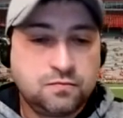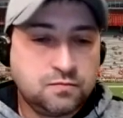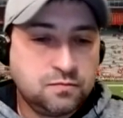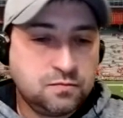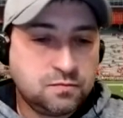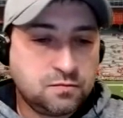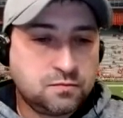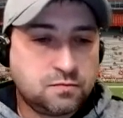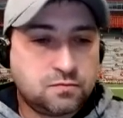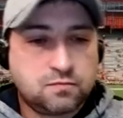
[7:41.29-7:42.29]

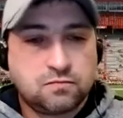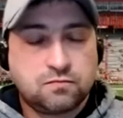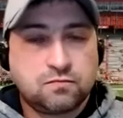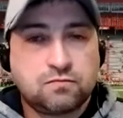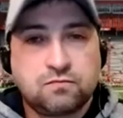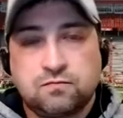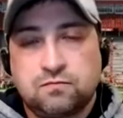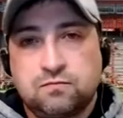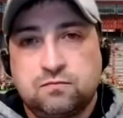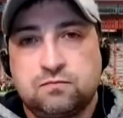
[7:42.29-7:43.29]

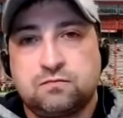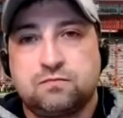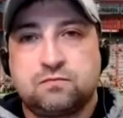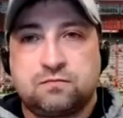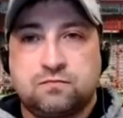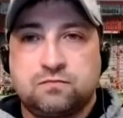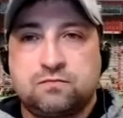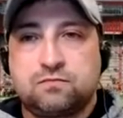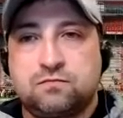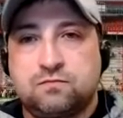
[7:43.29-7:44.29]

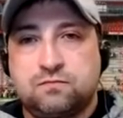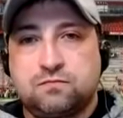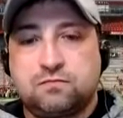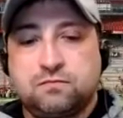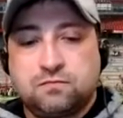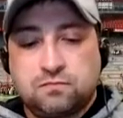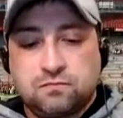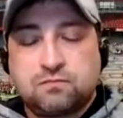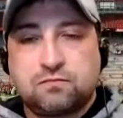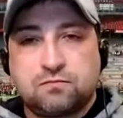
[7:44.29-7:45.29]

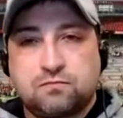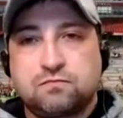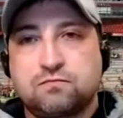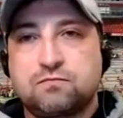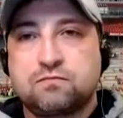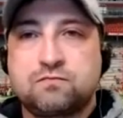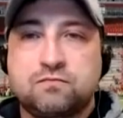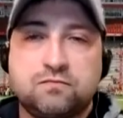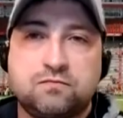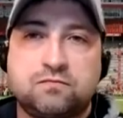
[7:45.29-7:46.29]

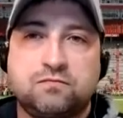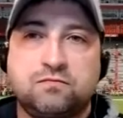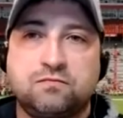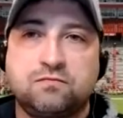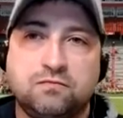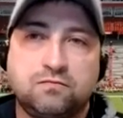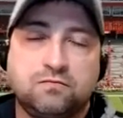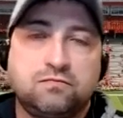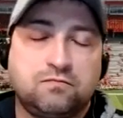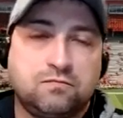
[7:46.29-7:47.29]

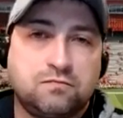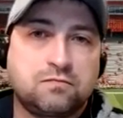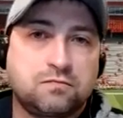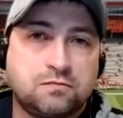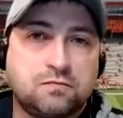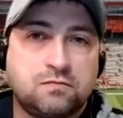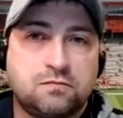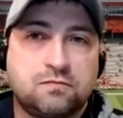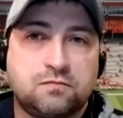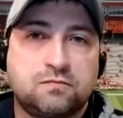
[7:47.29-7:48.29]

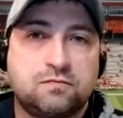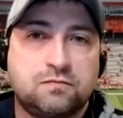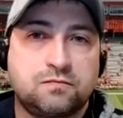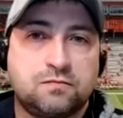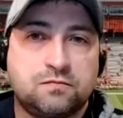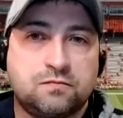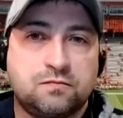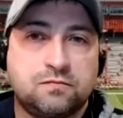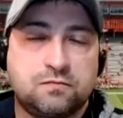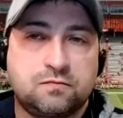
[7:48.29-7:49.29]
This person isn't speaking.